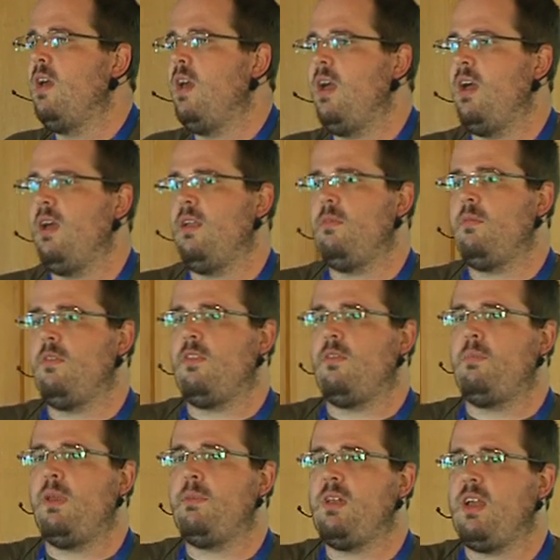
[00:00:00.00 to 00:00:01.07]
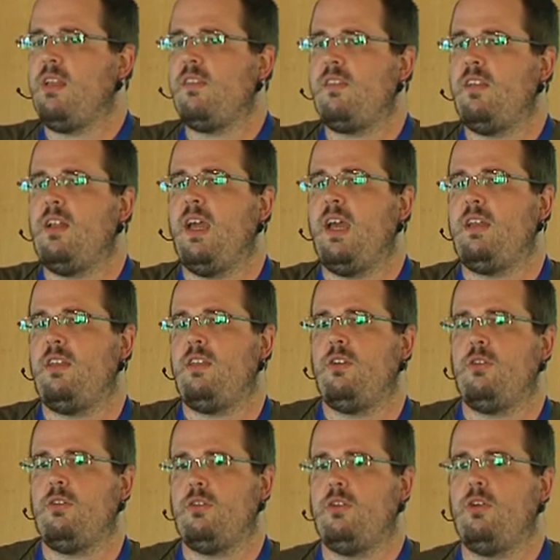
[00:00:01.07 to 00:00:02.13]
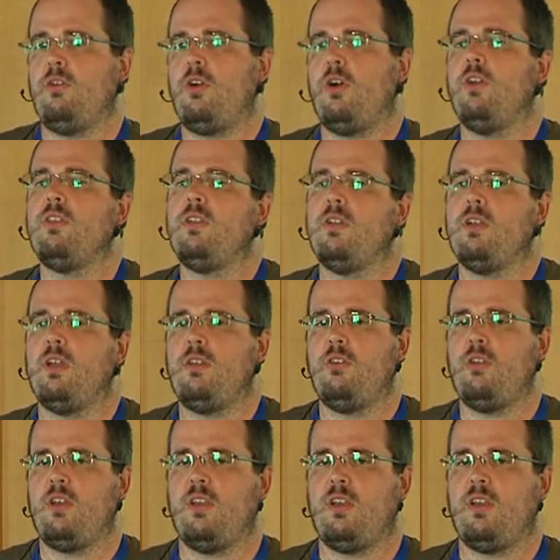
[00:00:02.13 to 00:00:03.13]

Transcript: and people can still edit your your content and you